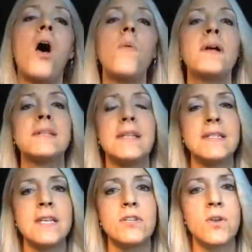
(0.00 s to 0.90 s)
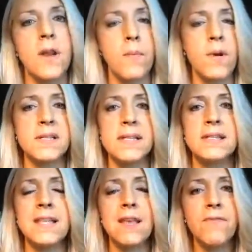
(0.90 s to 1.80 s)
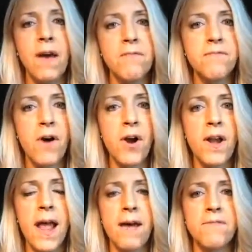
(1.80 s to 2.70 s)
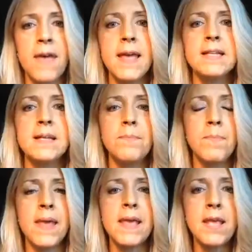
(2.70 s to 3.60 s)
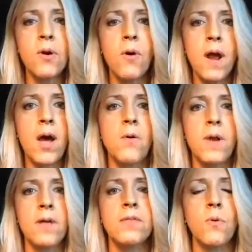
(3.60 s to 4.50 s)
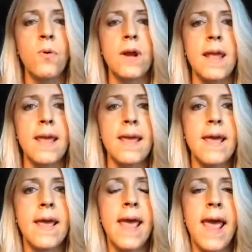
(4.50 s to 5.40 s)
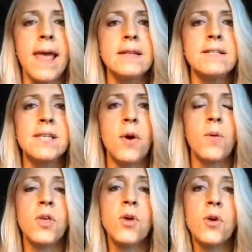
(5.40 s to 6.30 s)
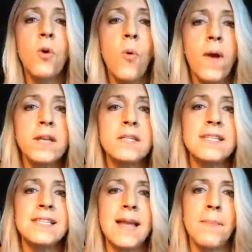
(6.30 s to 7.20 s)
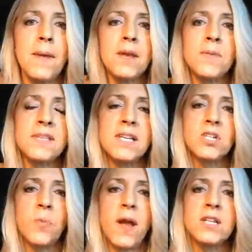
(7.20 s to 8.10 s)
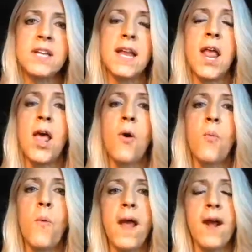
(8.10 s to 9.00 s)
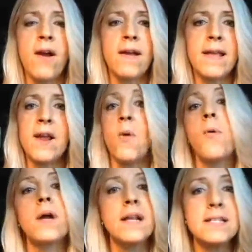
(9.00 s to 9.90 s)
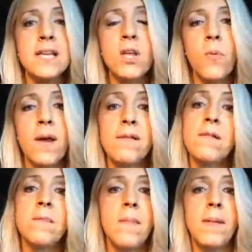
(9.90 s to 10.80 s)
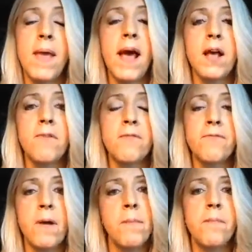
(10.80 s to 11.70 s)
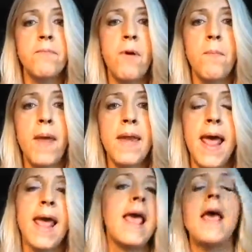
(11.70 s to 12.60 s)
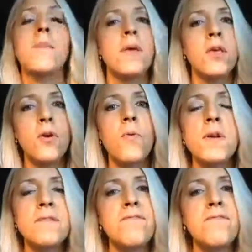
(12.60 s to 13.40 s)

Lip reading: always the teacher number. It says that you've come far enough to be your own authority. And so you're going to step into a situation where, or continue one, maybe hungover from Monday, but you're going to